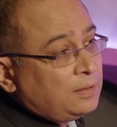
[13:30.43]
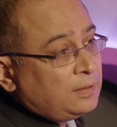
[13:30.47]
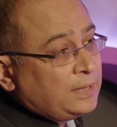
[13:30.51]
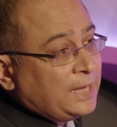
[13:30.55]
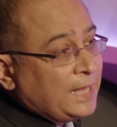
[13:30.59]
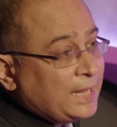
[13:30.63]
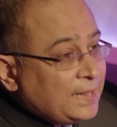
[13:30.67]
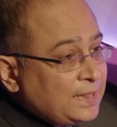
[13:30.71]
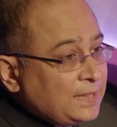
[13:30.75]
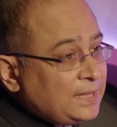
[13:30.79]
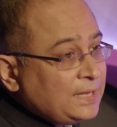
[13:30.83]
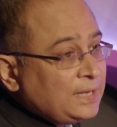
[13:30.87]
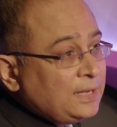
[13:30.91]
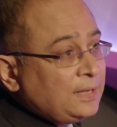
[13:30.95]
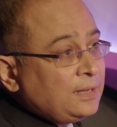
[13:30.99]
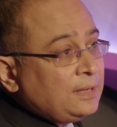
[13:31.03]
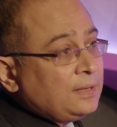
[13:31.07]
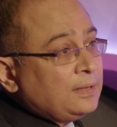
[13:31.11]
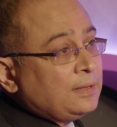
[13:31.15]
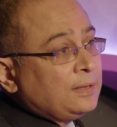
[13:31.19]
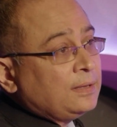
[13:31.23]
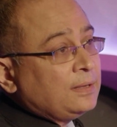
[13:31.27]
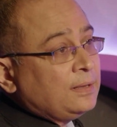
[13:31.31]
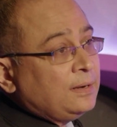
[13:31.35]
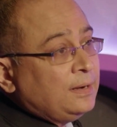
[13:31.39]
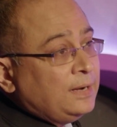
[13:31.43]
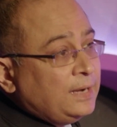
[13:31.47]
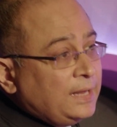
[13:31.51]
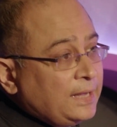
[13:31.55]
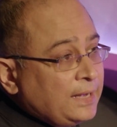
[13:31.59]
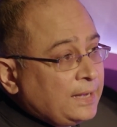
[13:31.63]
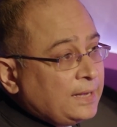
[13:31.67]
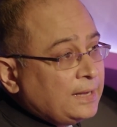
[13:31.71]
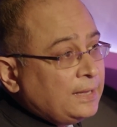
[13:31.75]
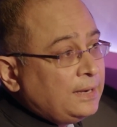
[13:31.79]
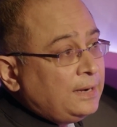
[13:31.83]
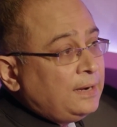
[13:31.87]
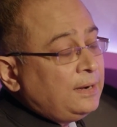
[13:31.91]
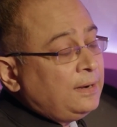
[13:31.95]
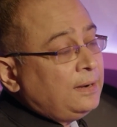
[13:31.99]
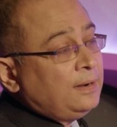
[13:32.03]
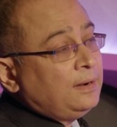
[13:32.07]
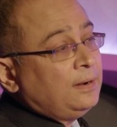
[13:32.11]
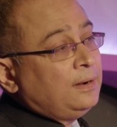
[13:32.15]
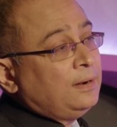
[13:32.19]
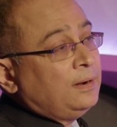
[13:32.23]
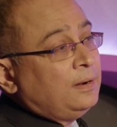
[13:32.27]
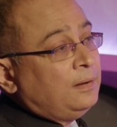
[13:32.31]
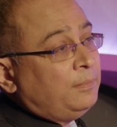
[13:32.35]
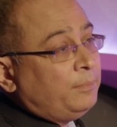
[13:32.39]
healthy, legal
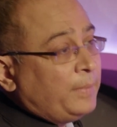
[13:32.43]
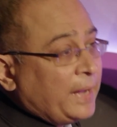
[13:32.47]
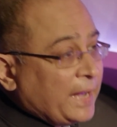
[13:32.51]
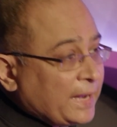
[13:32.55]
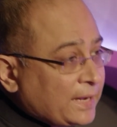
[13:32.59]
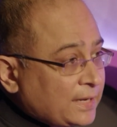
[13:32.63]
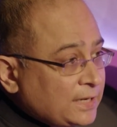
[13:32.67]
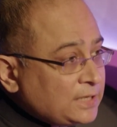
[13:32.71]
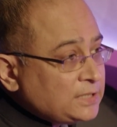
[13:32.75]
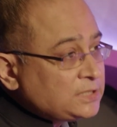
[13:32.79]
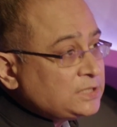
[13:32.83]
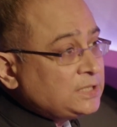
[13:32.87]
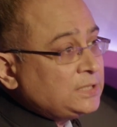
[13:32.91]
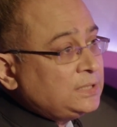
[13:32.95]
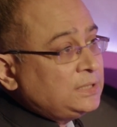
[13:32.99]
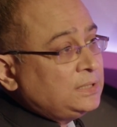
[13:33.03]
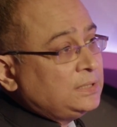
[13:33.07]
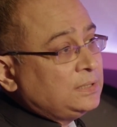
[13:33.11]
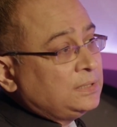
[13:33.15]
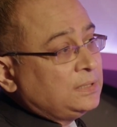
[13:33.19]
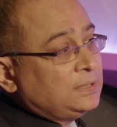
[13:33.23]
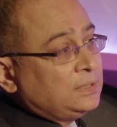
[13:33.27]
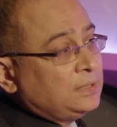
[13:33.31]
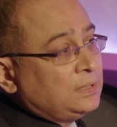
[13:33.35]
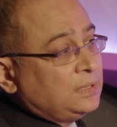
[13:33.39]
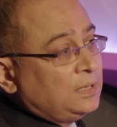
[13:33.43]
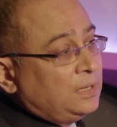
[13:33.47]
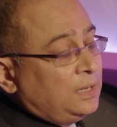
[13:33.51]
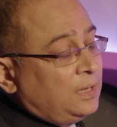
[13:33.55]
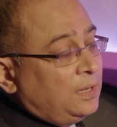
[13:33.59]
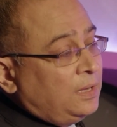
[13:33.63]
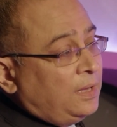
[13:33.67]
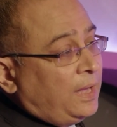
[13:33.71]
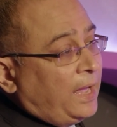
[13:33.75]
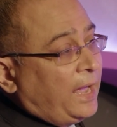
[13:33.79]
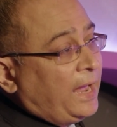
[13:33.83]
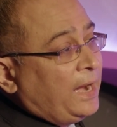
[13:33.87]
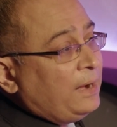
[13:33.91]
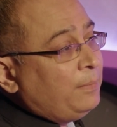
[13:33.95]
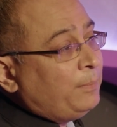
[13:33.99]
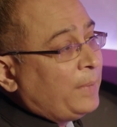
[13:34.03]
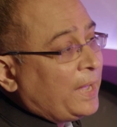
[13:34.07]
migration, and